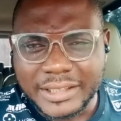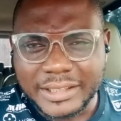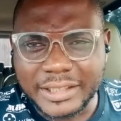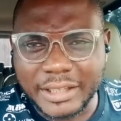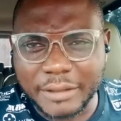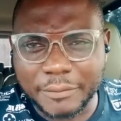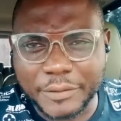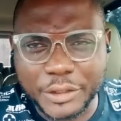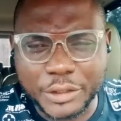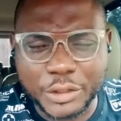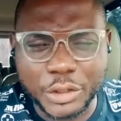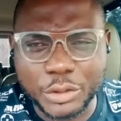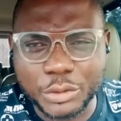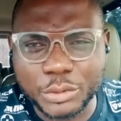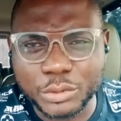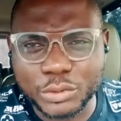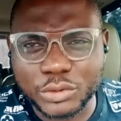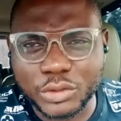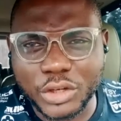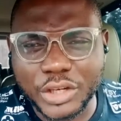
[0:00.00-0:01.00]
The video
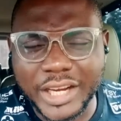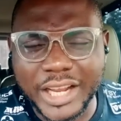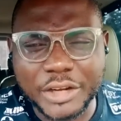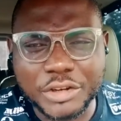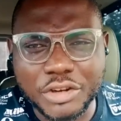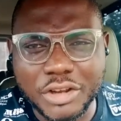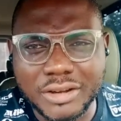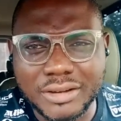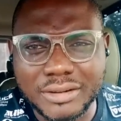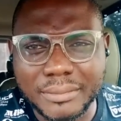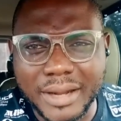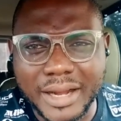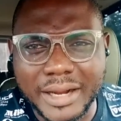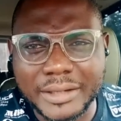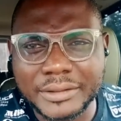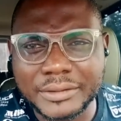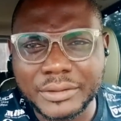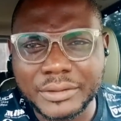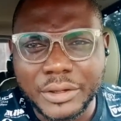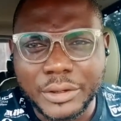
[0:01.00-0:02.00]
you saw that young
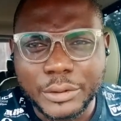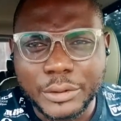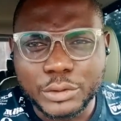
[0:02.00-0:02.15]
man